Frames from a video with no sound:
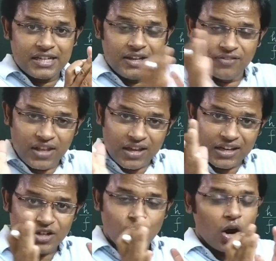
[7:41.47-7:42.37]
If they are
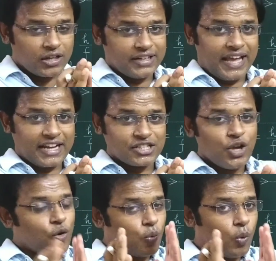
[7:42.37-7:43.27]
in contact,
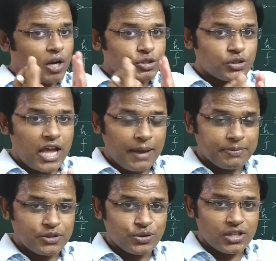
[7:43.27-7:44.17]
what would
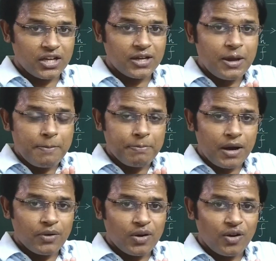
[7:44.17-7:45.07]
happen to the
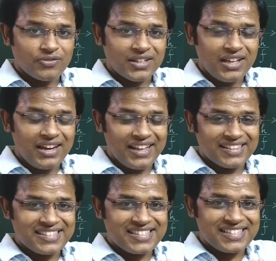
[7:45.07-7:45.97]
power of the
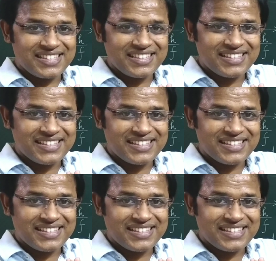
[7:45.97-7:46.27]
lens?